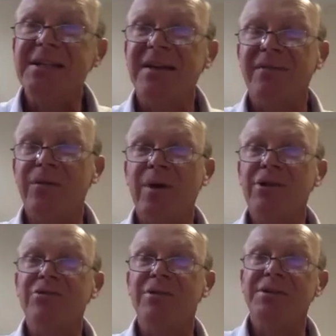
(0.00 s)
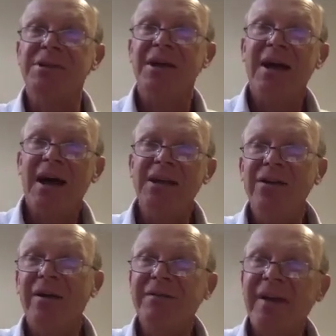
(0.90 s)
level questions and
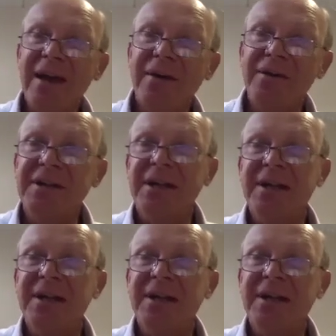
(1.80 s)
you have chaotic